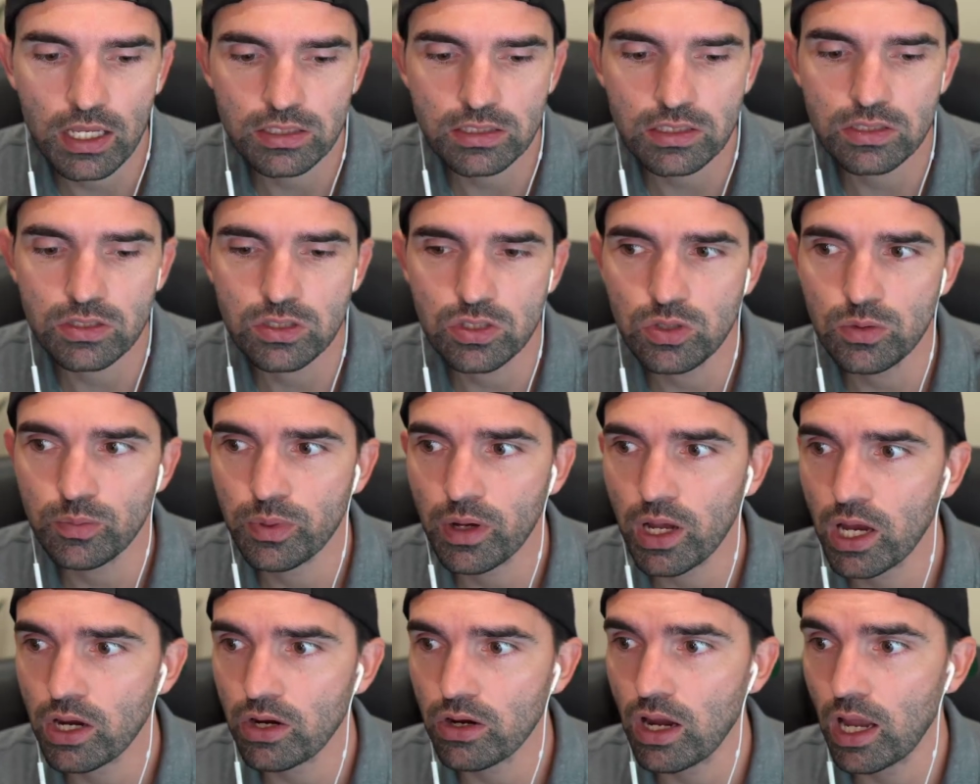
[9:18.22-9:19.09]
a new
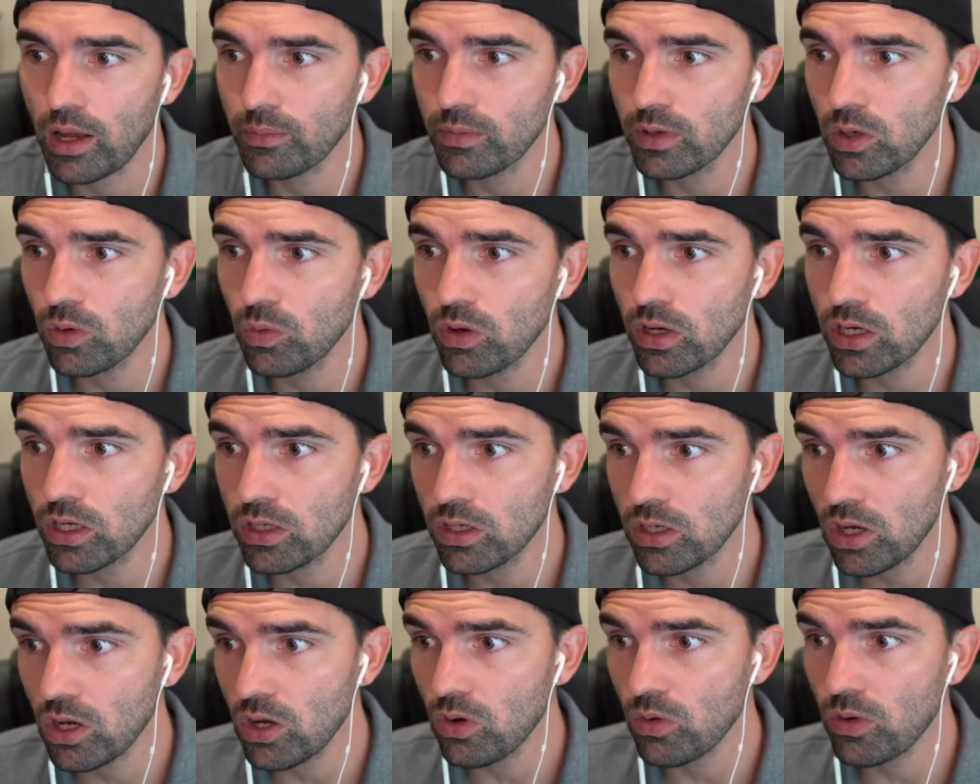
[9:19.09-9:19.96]
buyer, I'm going to want to
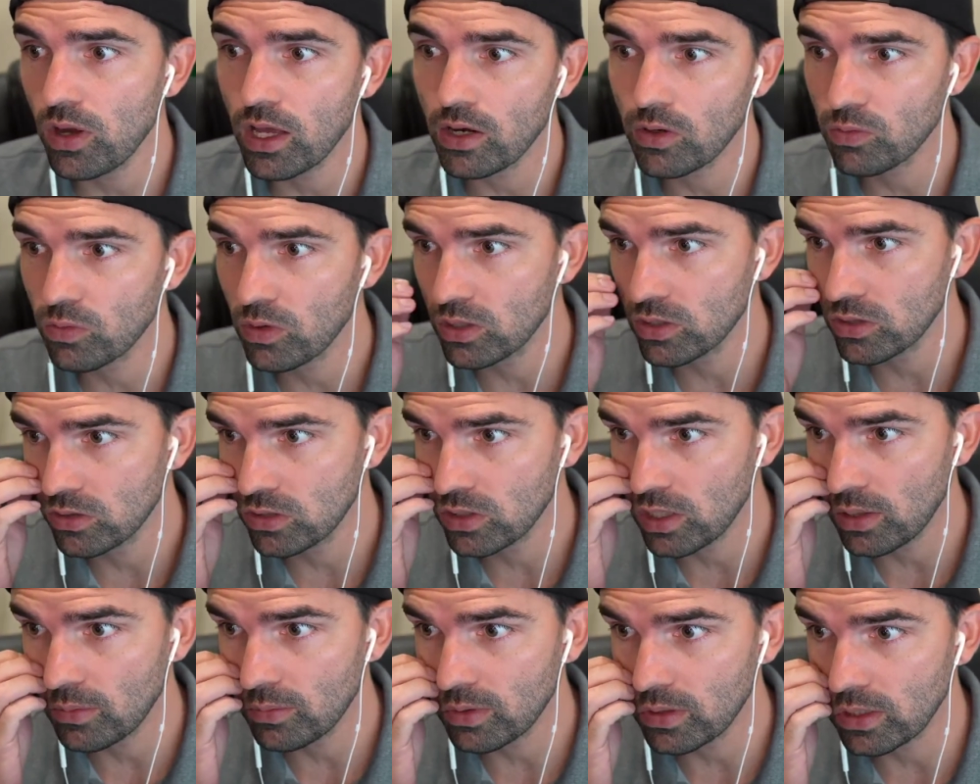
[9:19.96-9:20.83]
know how to run your
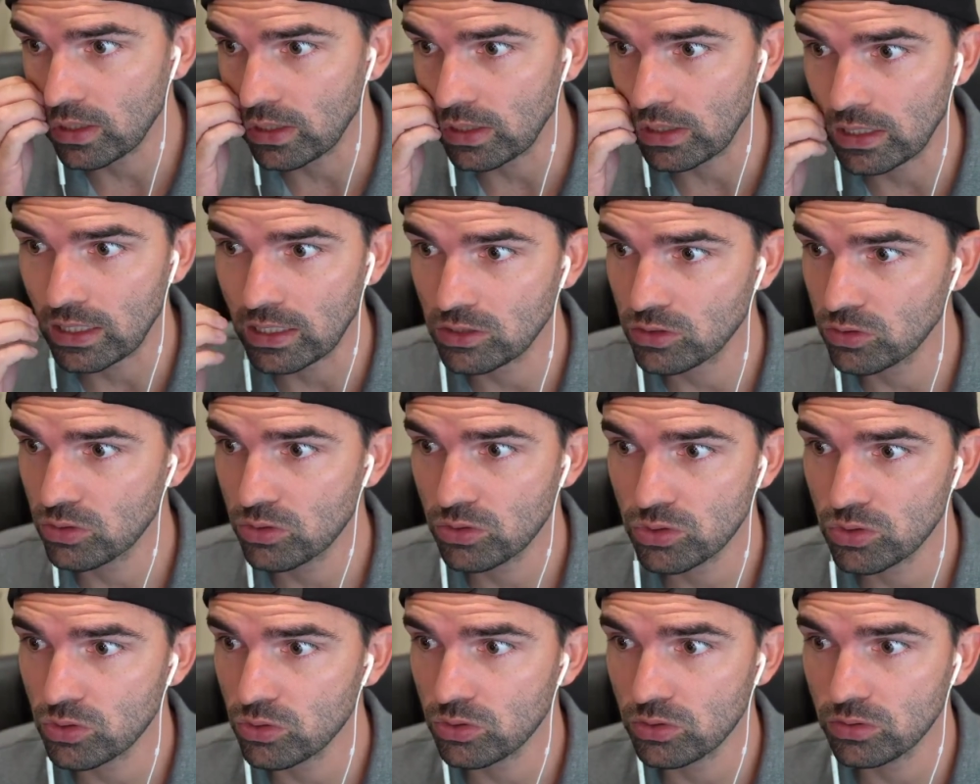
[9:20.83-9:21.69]
company. That's
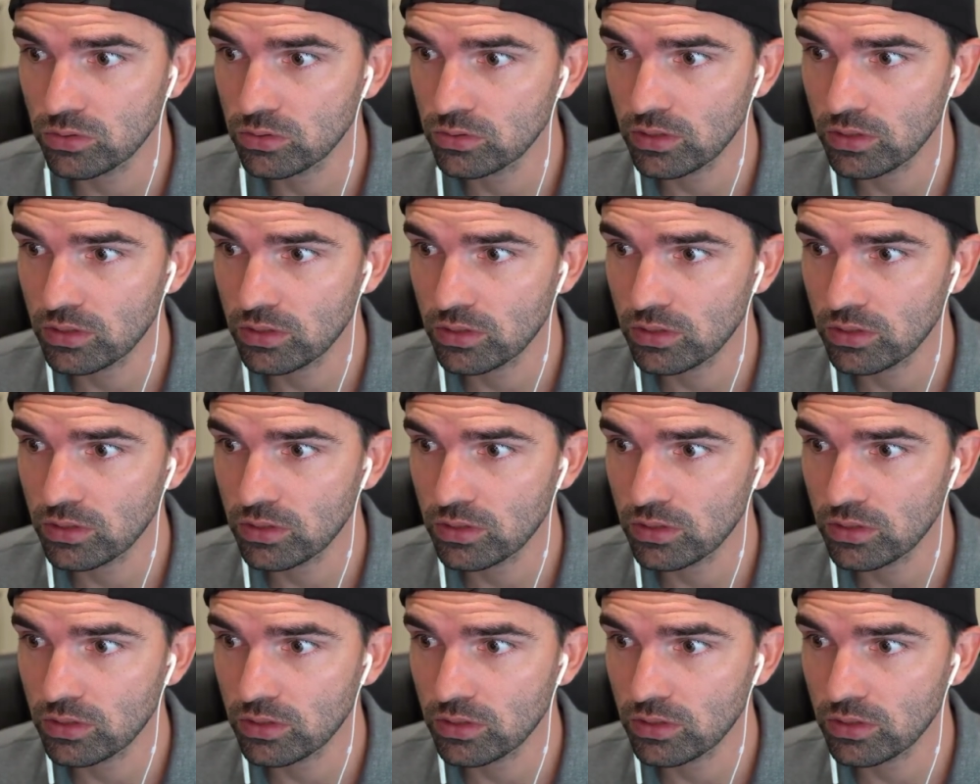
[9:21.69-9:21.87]
crucial.